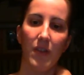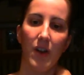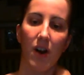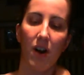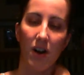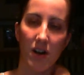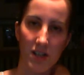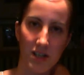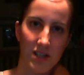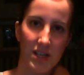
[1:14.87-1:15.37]

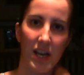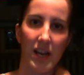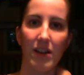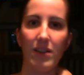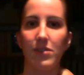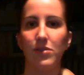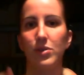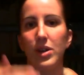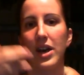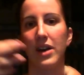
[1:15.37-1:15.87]
hard
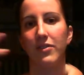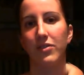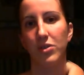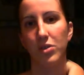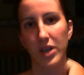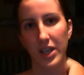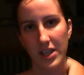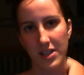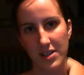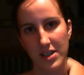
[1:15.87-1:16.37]
saves, we have
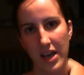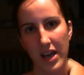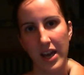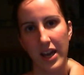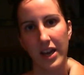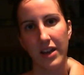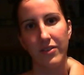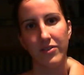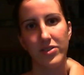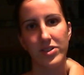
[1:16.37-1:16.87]
quick
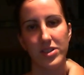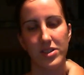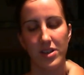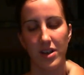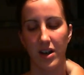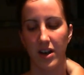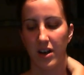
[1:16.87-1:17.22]
saves,